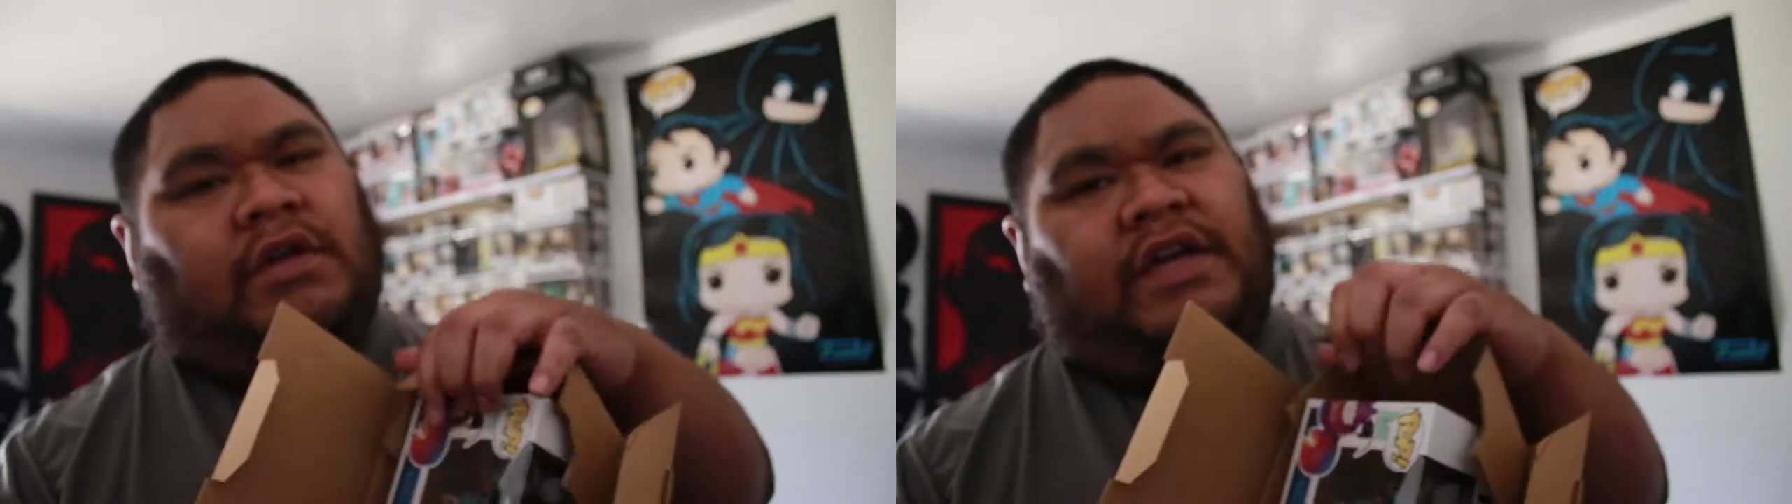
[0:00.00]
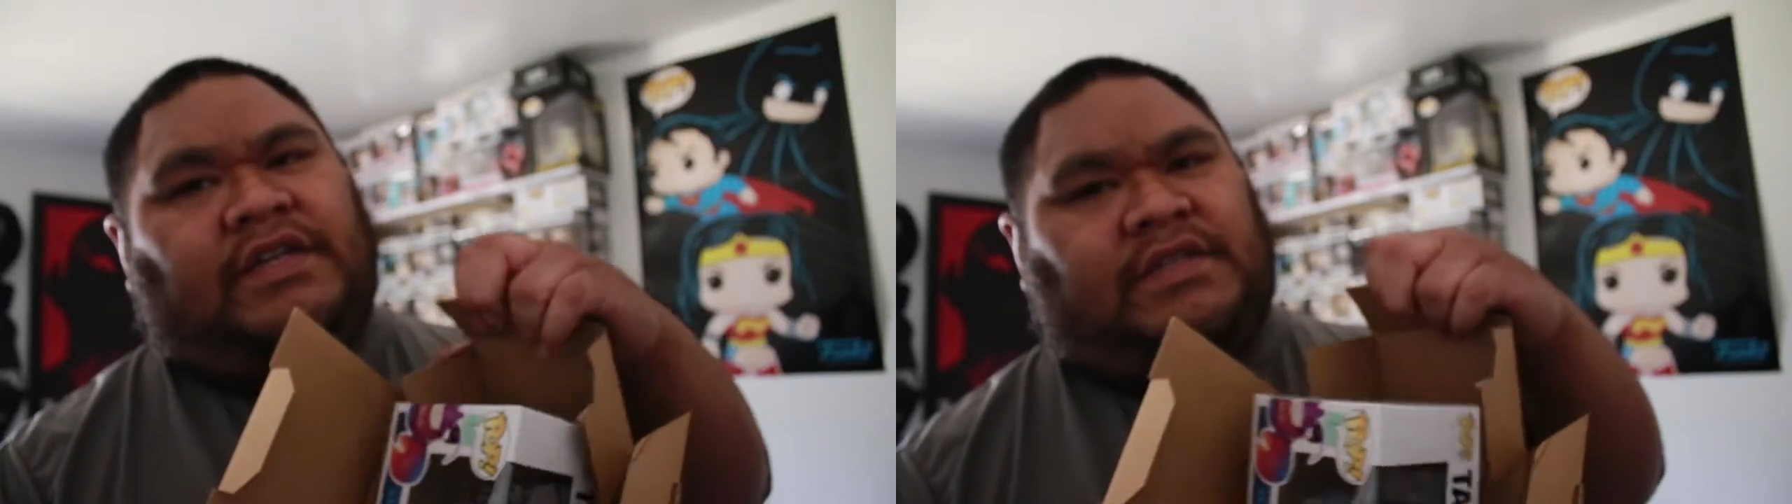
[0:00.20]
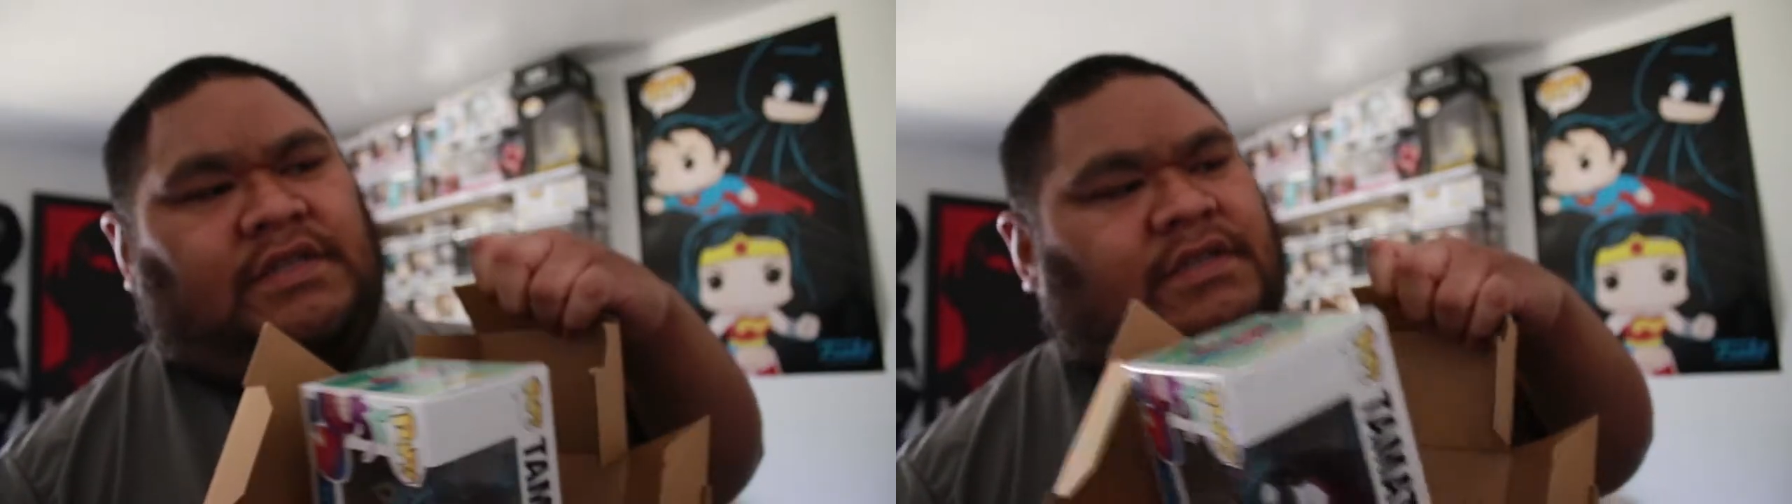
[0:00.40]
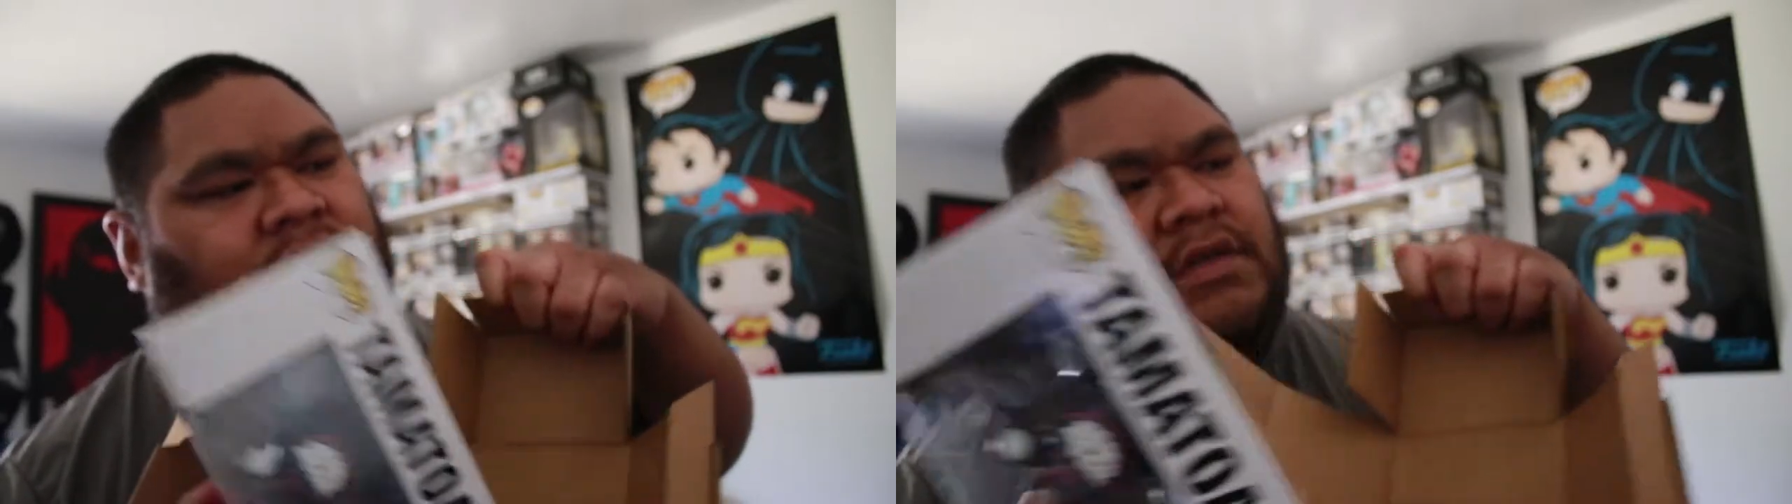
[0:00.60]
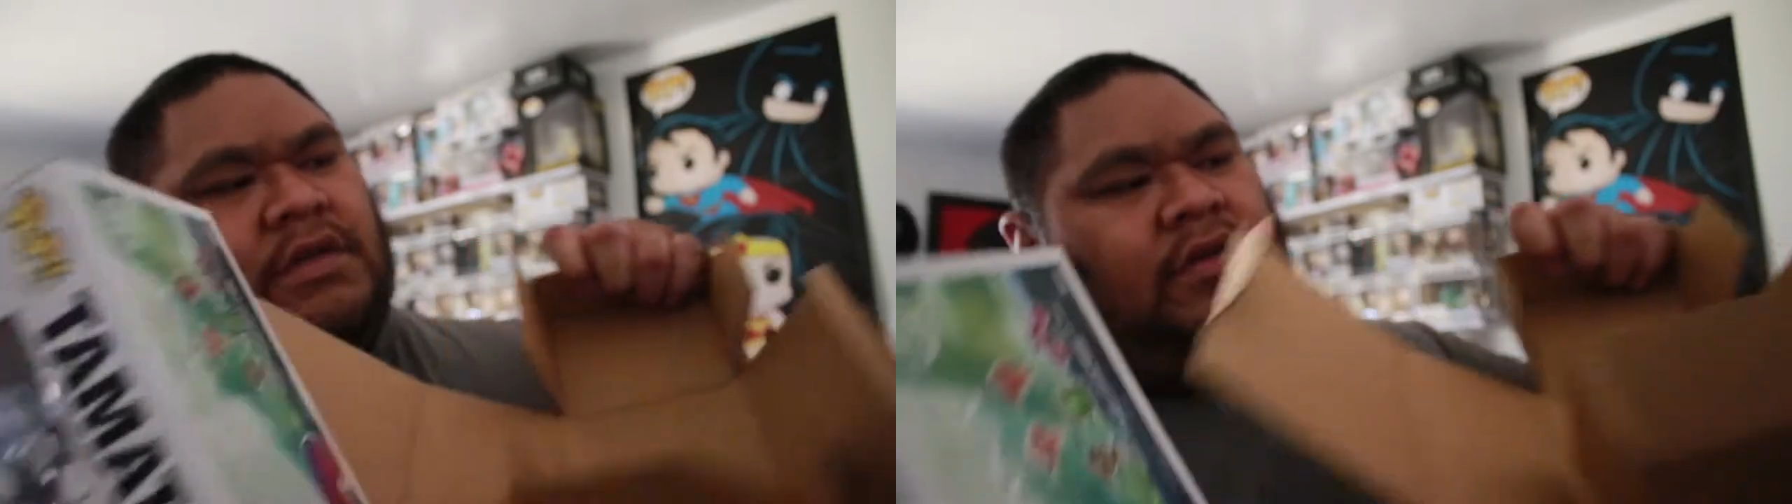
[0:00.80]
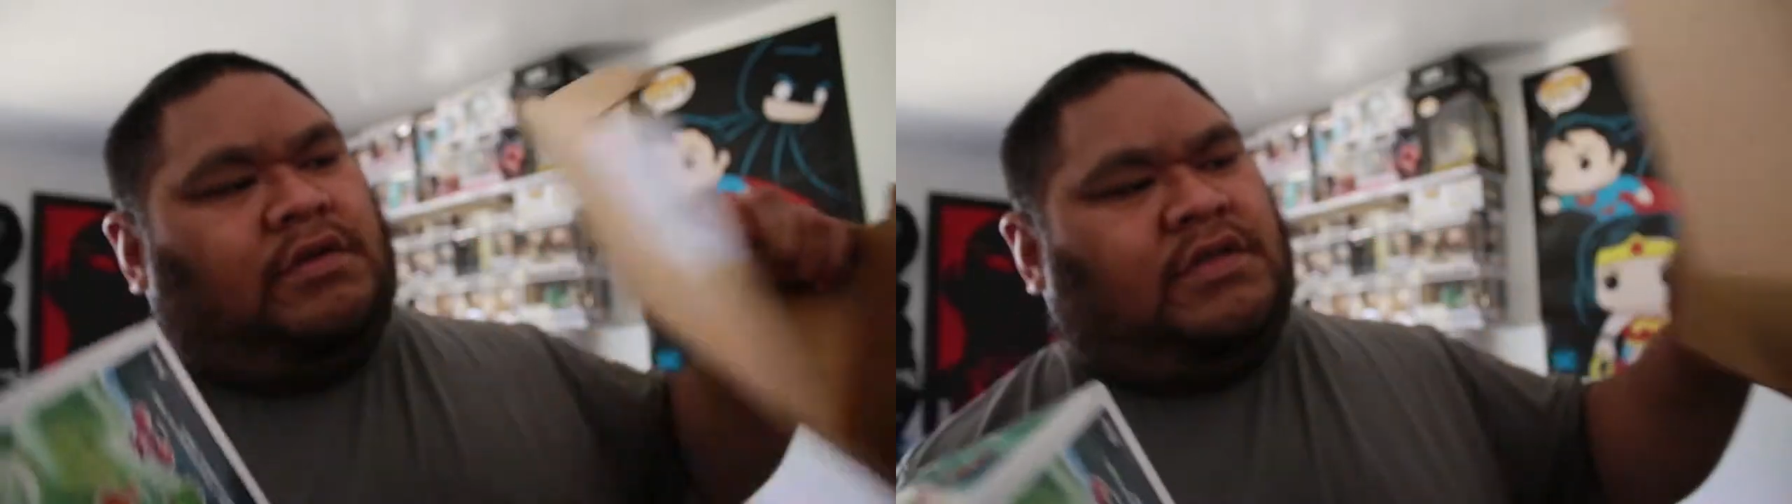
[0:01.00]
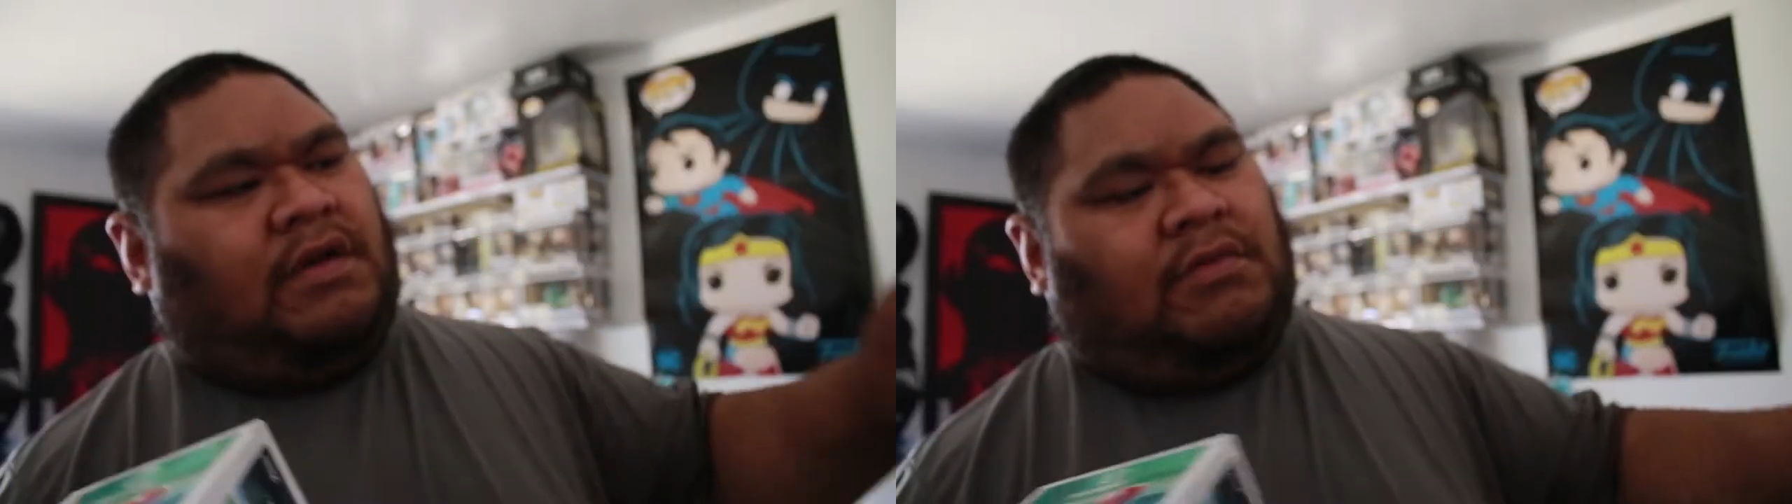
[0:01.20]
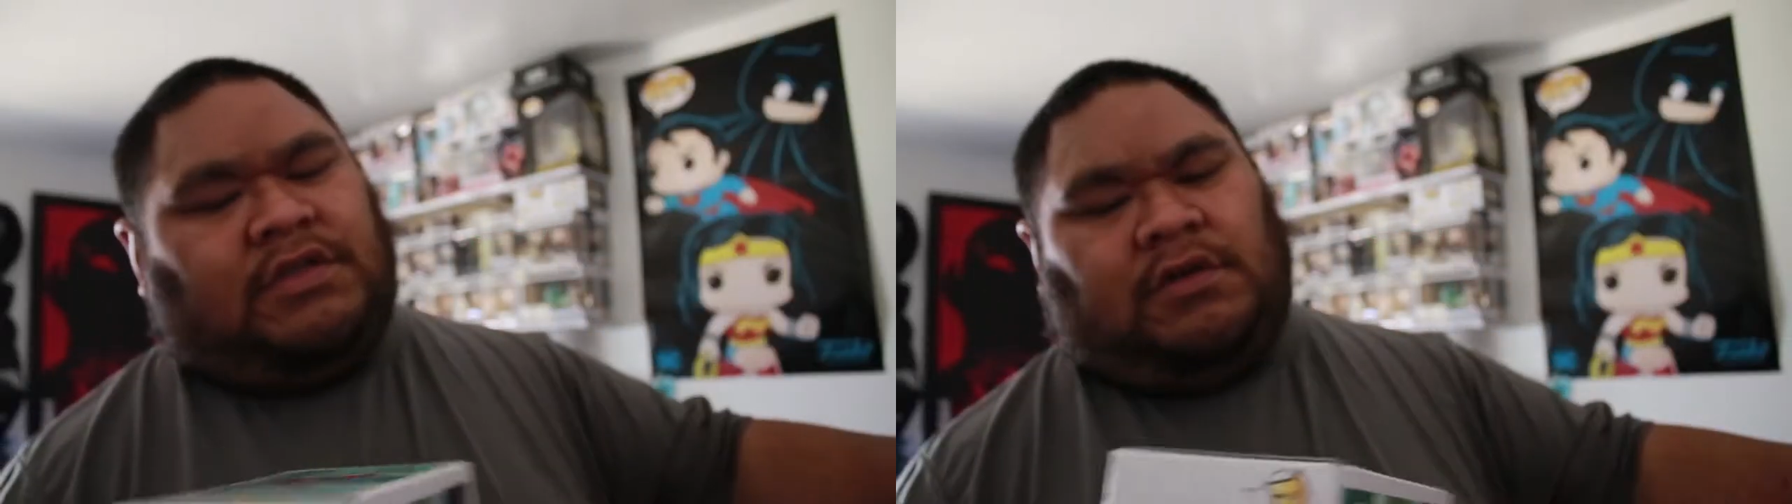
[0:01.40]
S D C
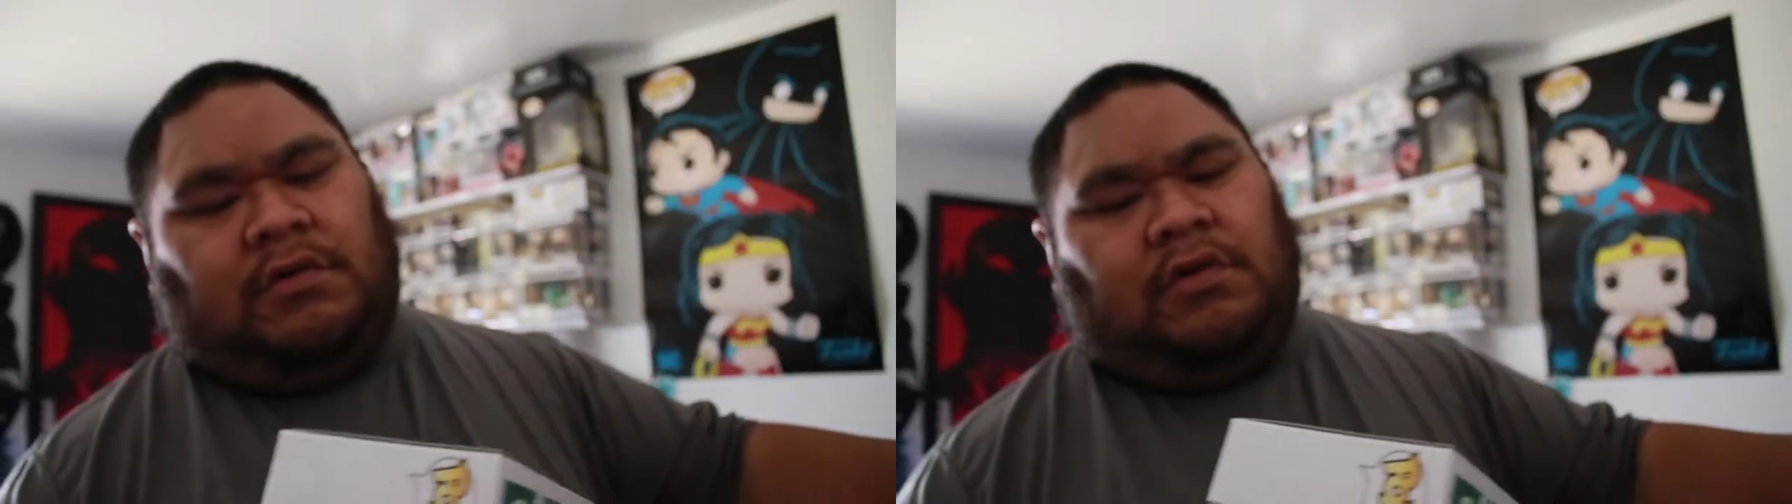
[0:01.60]
Tamatoa